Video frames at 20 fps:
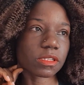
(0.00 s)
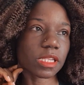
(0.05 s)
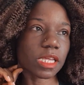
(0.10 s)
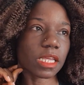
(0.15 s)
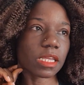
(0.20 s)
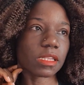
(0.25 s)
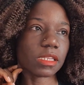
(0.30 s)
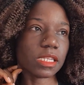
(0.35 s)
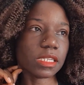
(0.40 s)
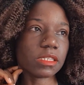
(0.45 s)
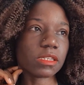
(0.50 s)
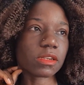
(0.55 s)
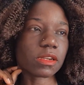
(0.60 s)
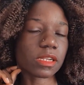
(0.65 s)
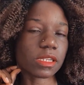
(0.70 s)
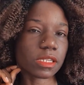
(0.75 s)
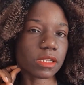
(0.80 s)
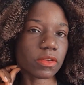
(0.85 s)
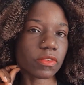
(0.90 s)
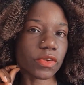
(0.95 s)
like
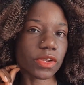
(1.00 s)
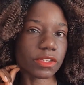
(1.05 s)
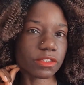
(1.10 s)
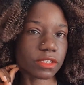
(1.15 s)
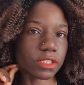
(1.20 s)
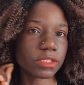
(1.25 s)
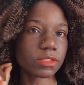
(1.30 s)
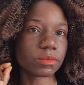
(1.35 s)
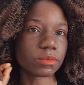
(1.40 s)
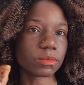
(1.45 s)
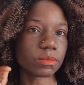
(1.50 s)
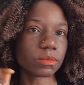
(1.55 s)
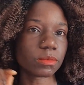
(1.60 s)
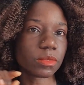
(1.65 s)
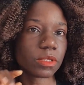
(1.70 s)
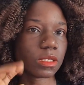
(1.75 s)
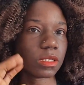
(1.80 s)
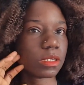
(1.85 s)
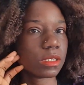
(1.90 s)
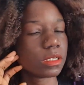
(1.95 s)
literally racism
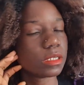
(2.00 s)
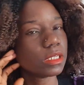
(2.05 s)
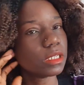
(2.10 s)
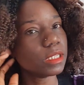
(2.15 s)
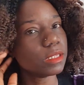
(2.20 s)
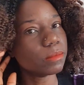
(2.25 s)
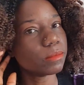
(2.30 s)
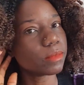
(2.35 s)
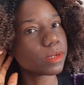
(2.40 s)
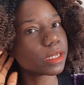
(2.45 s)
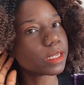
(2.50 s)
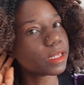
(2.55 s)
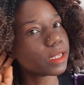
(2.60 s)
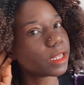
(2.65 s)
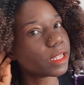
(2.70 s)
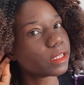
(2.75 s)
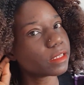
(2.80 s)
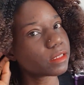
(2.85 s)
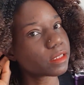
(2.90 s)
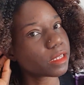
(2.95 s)
in my
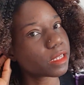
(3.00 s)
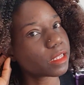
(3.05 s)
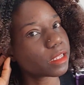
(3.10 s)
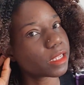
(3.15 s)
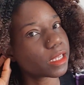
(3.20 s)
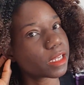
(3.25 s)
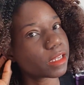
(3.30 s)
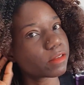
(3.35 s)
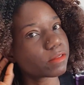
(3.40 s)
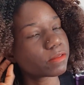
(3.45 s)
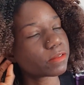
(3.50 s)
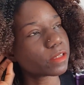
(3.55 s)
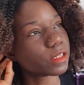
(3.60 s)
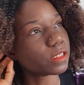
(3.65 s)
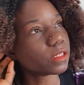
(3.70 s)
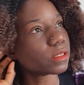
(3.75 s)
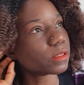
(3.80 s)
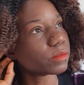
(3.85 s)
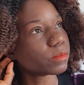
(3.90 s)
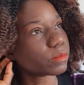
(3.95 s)
entire life
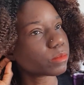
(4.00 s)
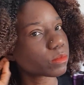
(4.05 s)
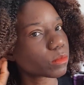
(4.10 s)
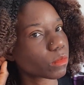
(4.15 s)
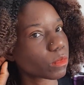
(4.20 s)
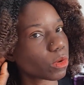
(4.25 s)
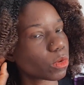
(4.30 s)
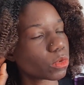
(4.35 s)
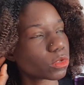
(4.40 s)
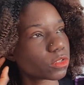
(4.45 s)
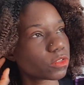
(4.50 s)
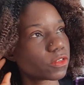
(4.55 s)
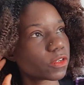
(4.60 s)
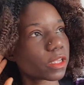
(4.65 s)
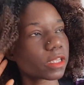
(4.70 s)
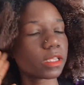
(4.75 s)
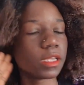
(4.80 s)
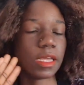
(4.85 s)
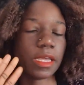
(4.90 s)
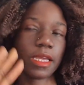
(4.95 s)
in
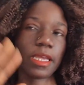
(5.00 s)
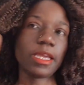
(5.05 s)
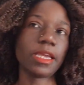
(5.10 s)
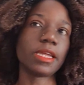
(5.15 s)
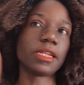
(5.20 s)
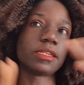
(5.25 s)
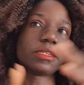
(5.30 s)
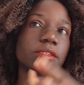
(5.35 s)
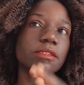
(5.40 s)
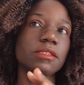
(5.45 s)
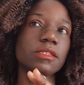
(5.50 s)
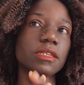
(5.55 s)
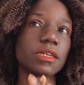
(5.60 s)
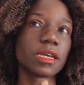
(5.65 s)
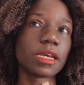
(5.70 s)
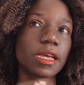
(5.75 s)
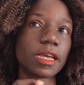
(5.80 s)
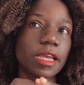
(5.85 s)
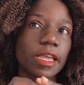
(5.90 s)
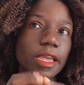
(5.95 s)
Austria. And
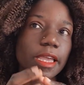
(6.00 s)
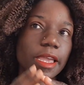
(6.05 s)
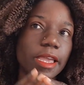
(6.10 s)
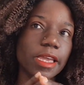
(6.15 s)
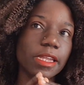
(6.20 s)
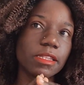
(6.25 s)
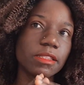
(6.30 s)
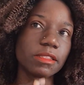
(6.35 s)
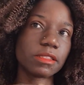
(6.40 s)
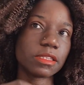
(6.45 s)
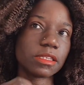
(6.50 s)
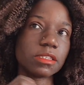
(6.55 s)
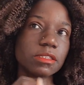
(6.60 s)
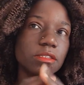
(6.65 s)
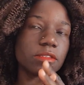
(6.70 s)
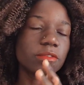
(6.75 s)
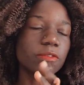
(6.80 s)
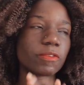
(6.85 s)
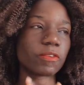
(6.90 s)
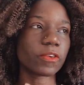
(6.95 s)
I had
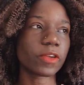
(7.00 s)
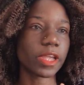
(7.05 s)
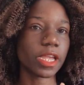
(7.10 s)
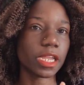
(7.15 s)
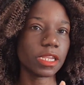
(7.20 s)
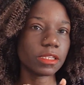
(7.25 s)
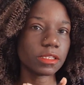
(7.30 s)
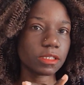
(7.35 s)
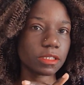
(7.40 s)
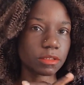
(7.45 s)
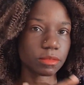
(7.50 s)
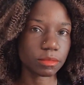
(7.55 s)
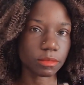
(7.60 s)
this friend,